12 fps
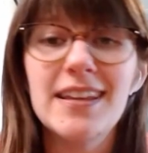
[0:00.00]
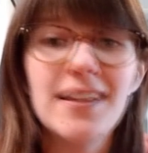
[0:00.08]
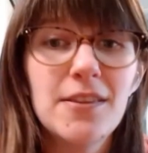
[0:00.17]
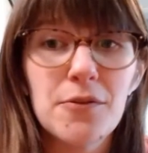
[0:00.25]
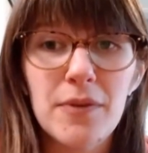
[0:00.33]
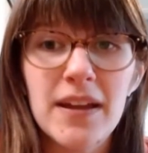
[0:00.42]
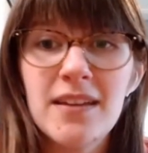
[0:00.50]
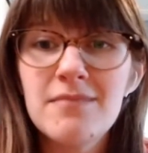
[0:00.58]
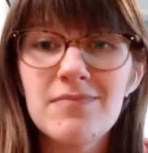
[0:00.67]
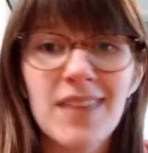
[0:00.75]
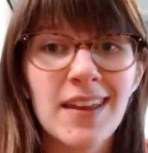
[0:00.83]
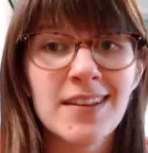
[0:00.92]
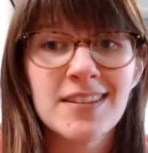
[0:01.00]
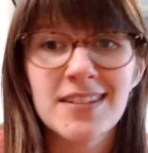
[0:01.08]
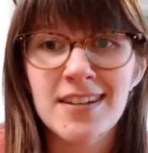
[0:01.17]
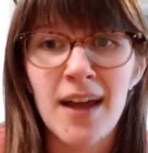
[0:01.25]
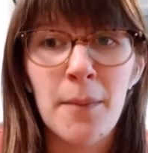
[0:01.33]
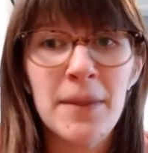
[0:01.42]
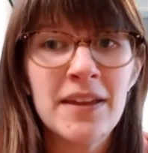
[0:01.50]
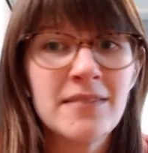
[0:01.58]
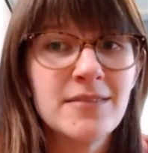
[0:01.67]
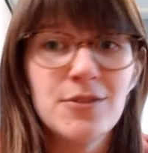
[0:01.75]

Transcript: Either way, kind of stopping